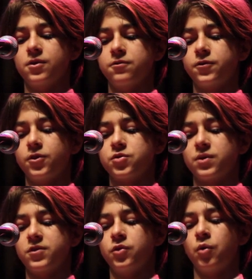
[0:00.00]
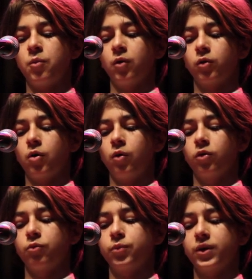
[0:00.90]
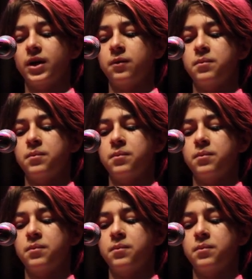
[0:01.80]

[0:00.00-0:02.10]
the first with the noble goal of bringing